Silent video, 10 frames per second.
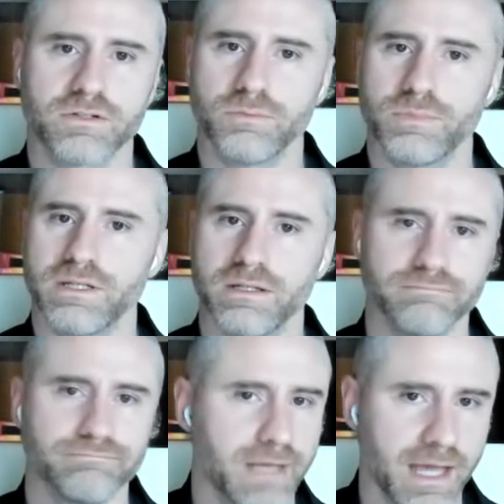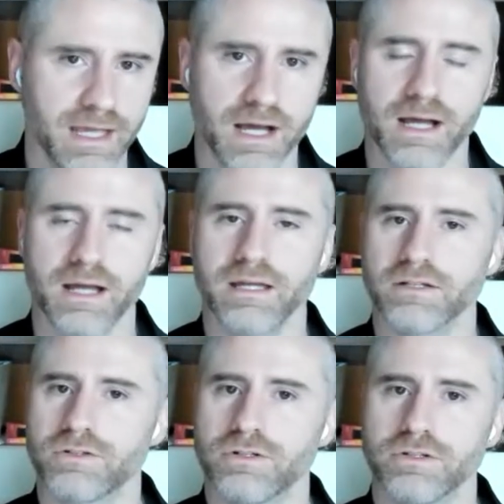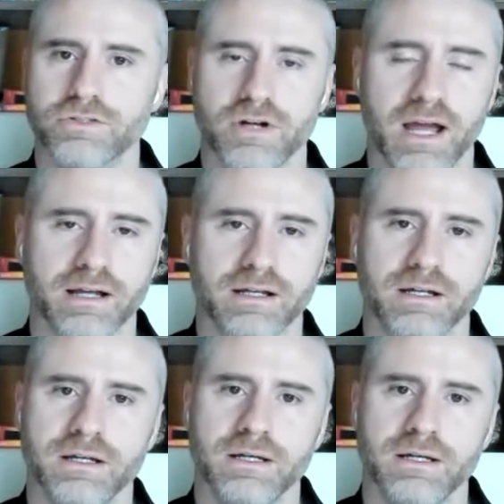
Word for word: It could be AI, it could crack